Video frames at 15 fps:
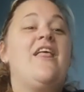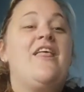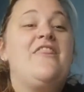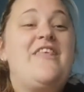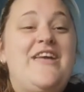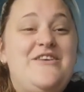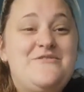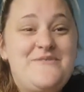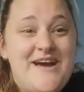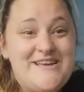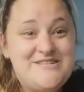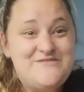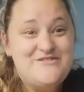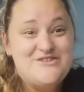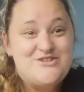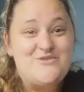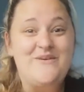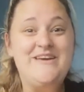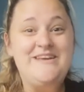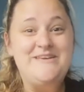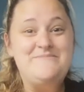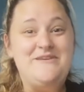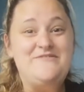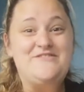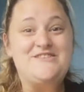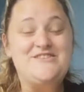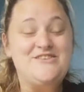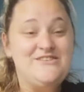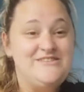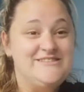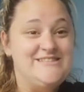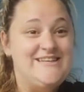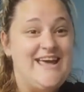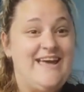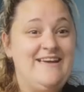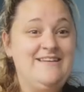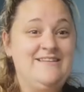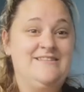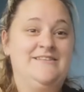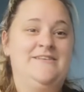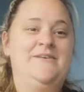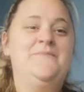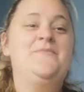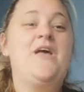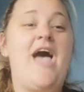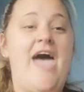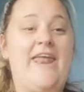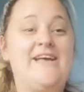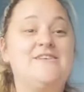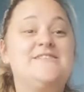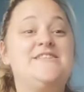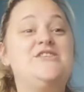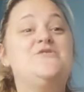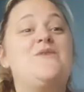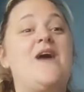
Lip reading: Thank you guys for joining me for Circle today, and I'll see you